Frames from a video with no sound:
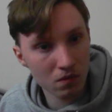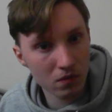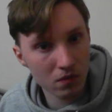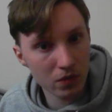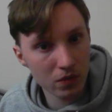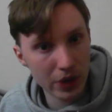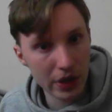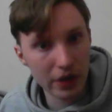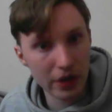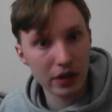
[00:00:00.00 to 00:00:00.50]

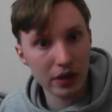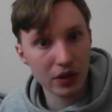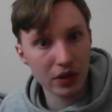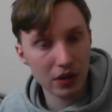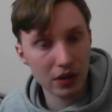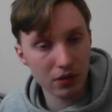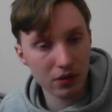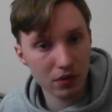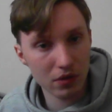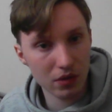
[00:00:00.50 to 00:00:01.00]
Yeah, I like that.
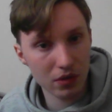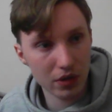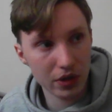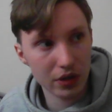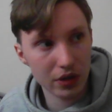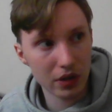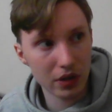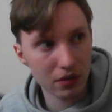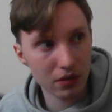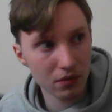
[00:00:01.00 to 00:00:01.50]

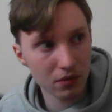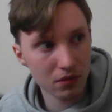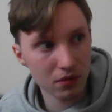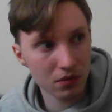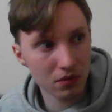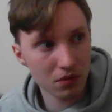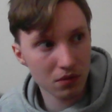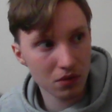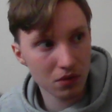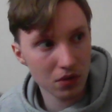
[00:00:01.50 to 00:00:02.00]

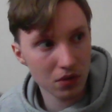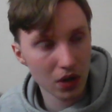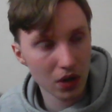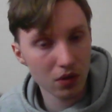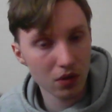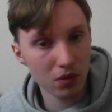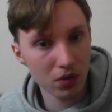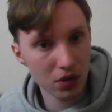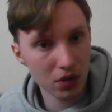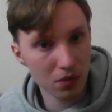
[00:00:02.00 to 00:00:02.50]
That's a
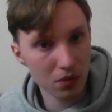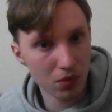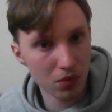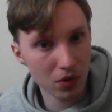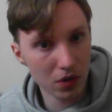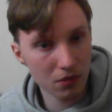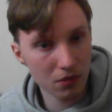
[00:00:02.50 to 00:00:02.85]
really good point.